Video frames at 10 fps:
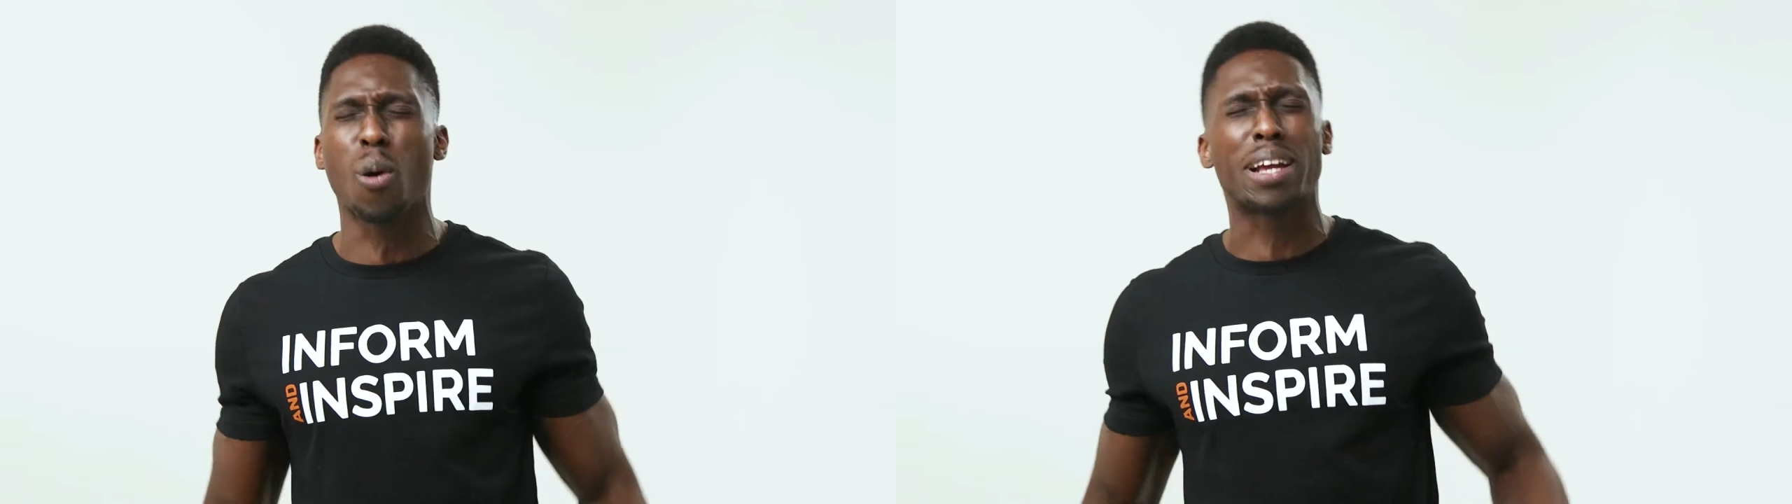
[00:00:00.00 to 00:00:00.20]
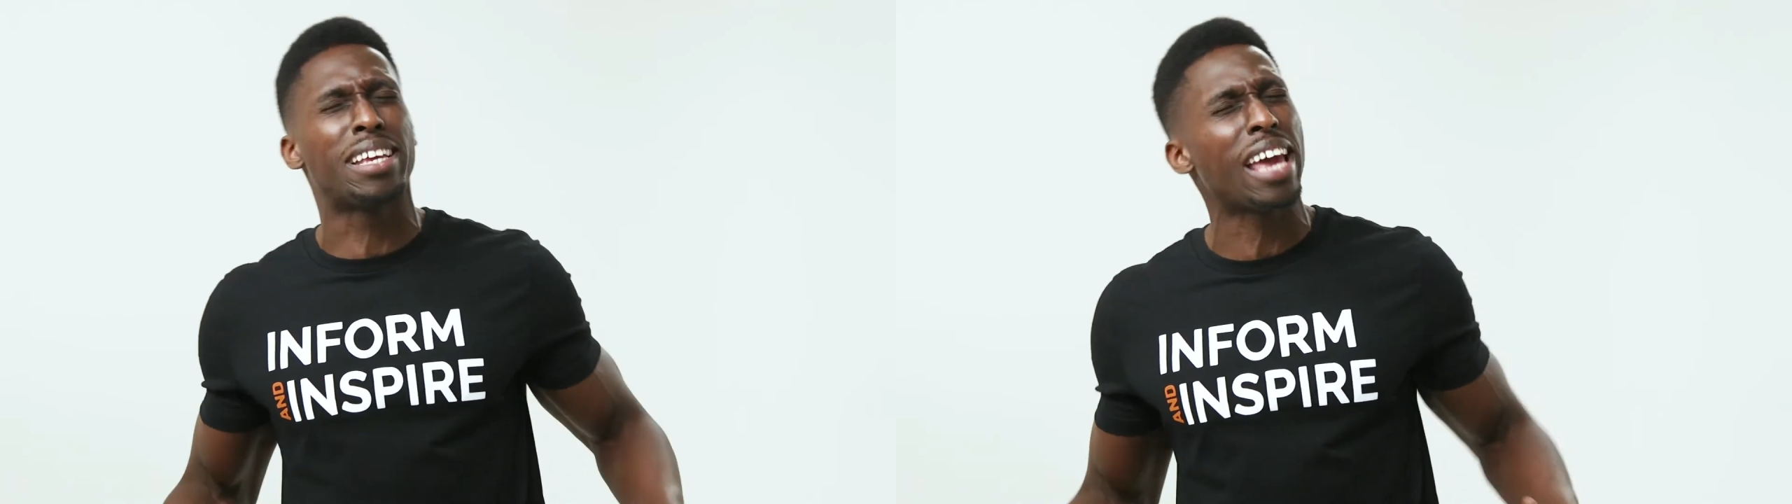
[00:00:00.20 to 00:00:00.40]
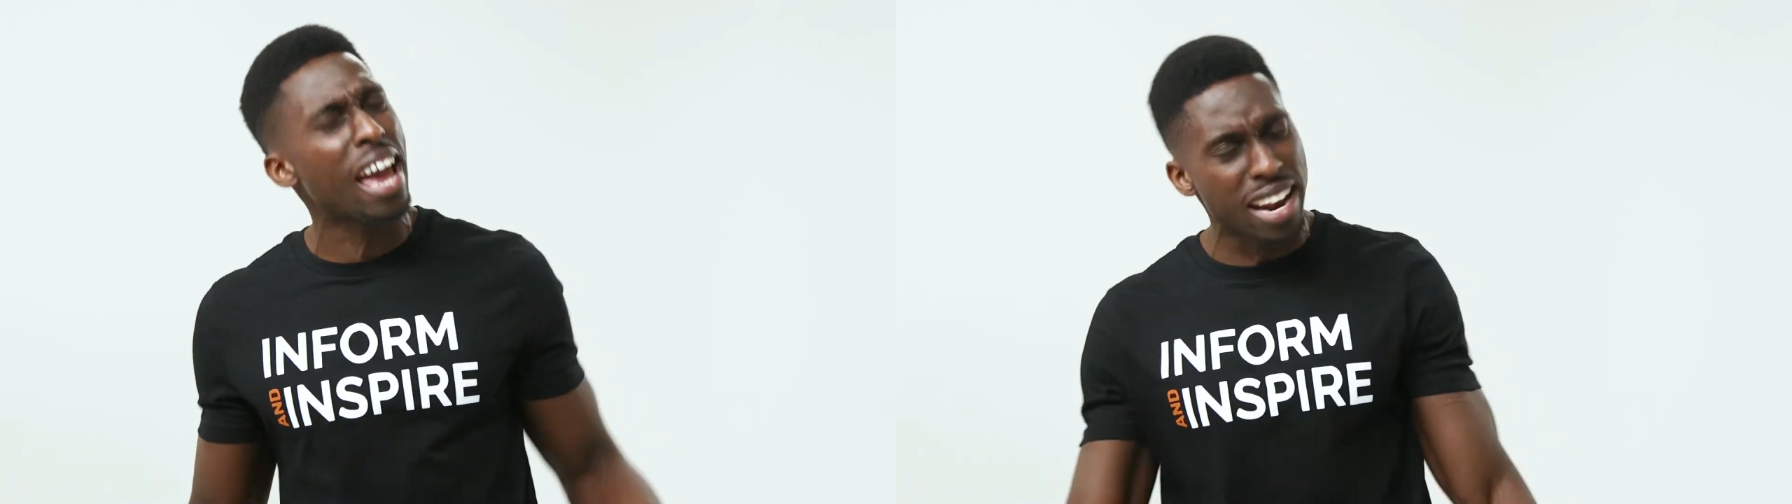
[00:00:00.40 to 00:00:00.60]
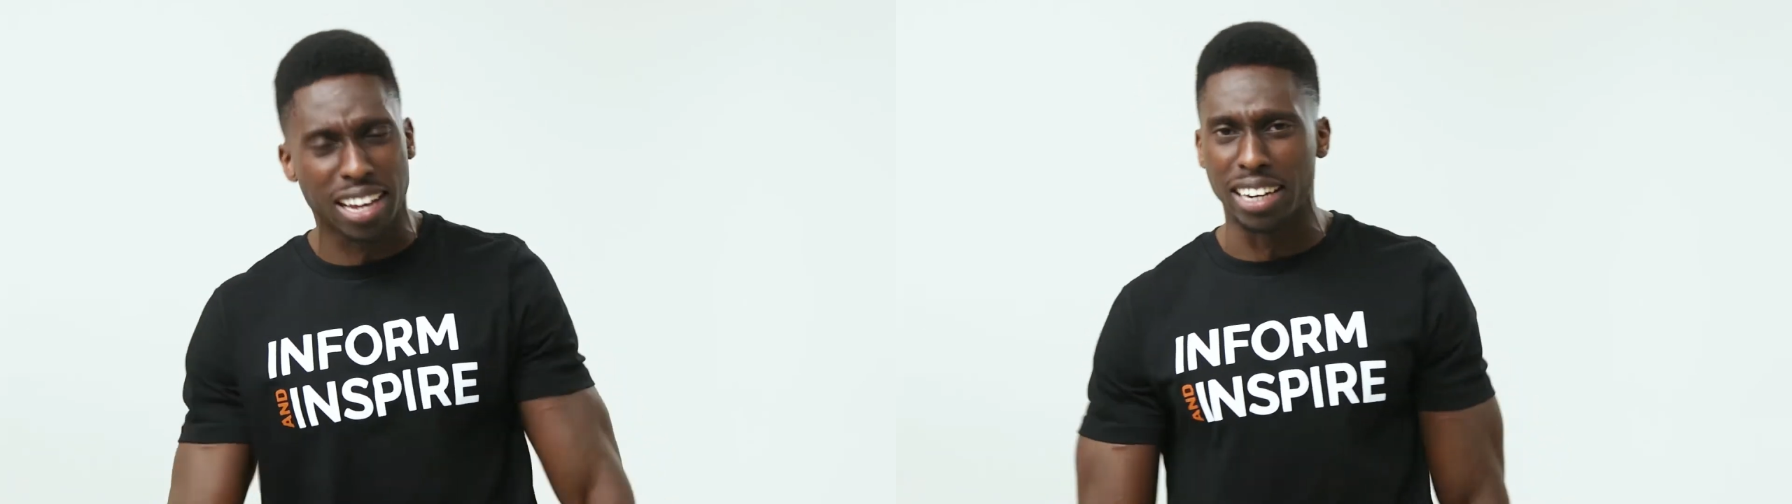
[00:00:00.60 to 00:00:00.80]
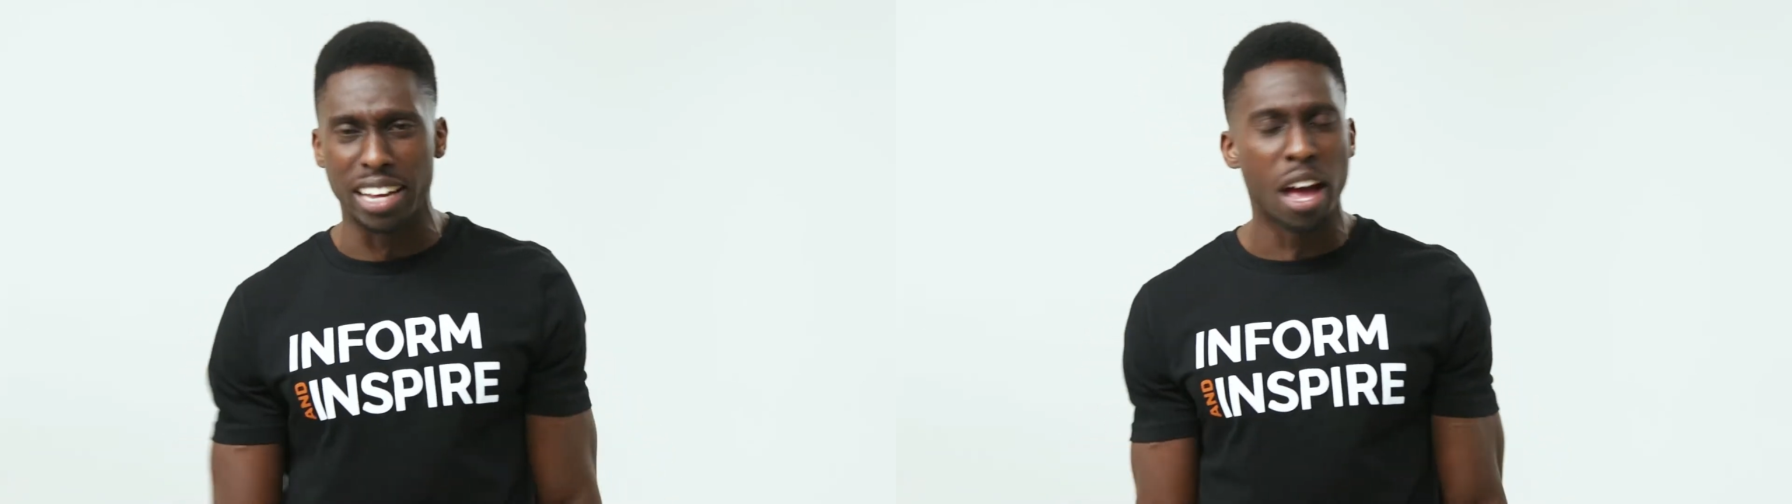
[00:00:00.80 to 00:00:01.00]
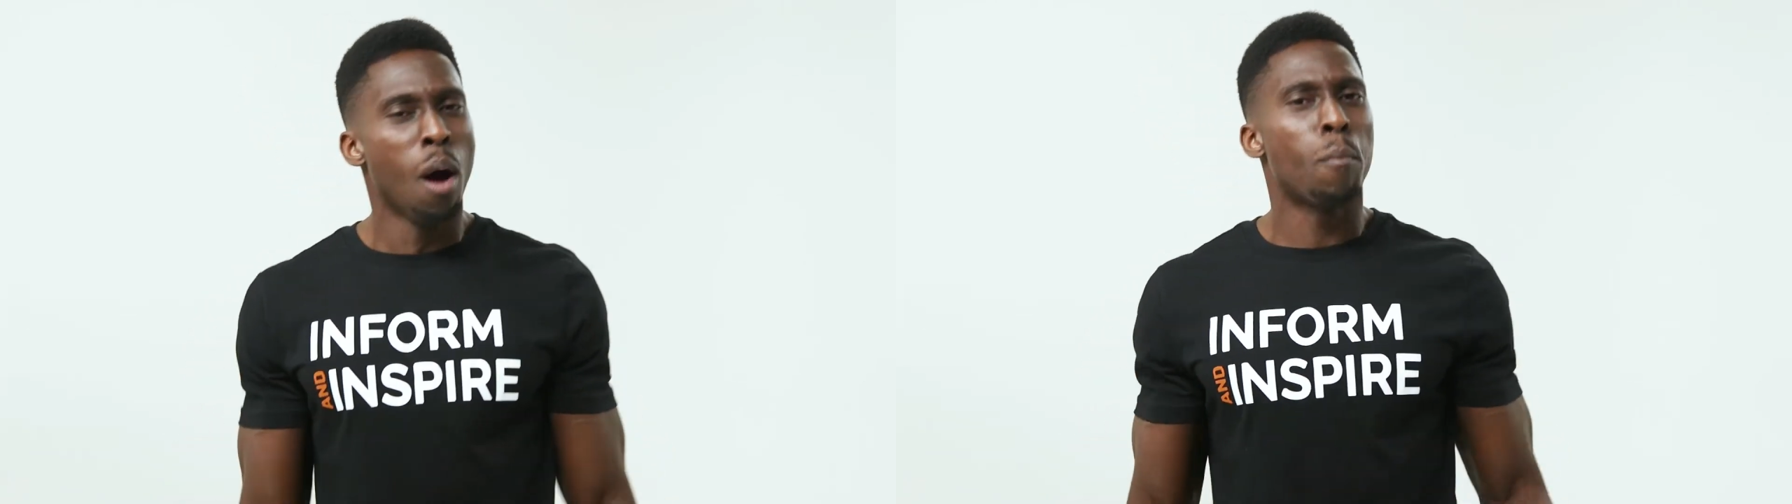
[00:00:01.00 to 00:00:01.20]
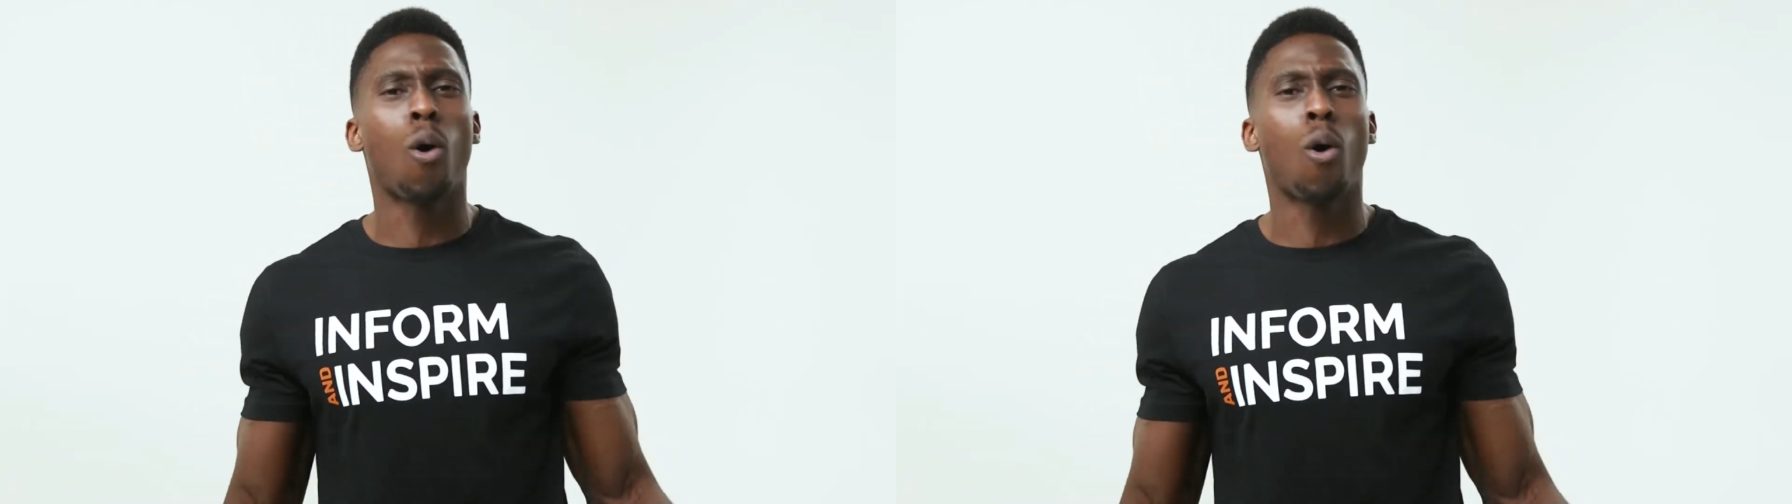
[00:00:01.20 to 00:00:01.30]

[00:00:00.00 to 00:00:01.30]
organically